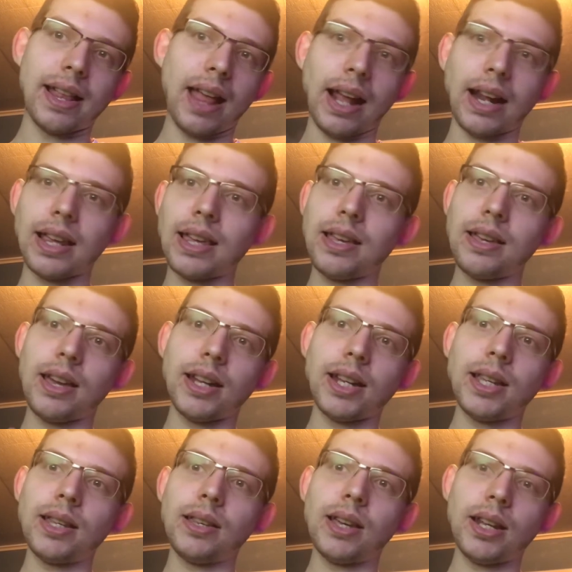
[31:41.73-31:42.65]

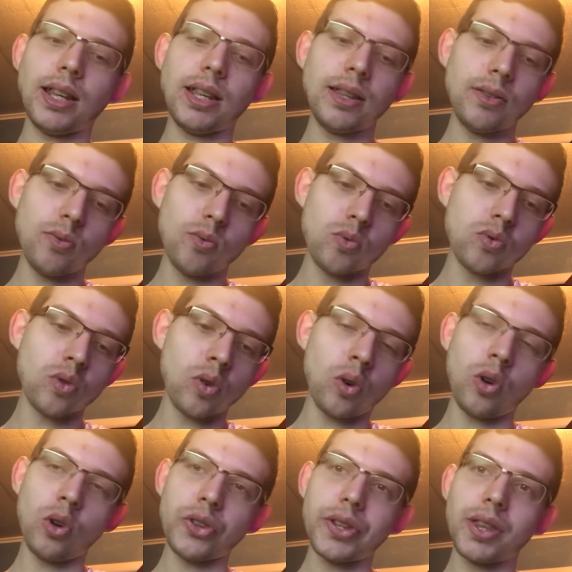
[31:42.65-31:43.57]
any
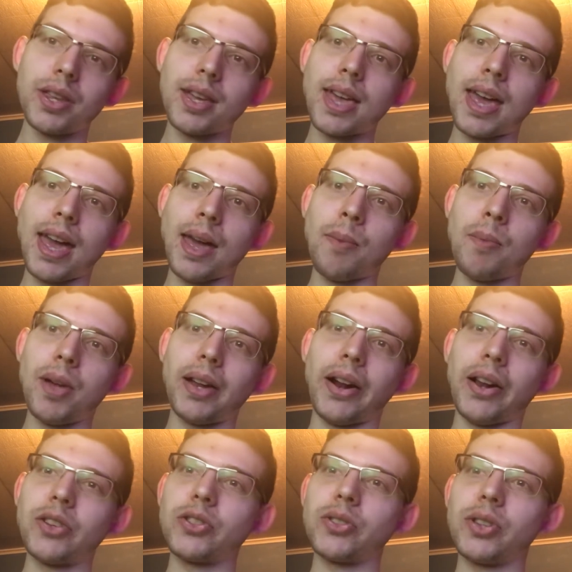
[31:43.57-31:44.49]
role to the game, and
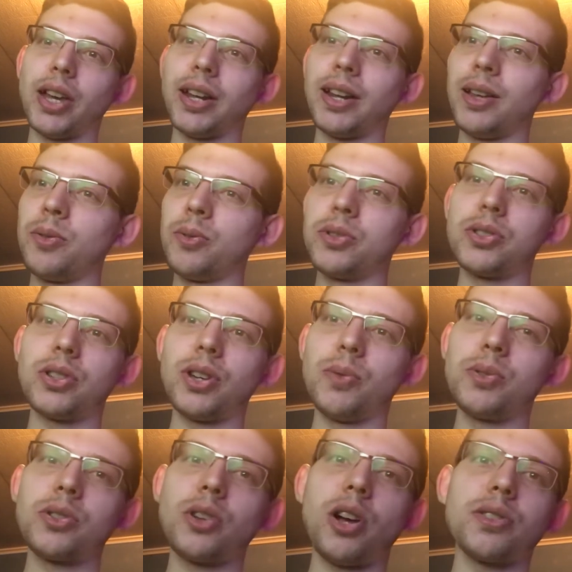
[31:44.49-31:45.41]
it
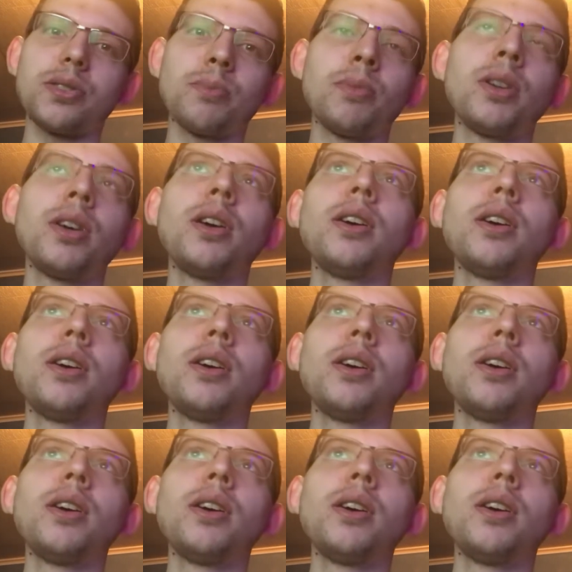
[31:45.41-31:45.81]
was awesome.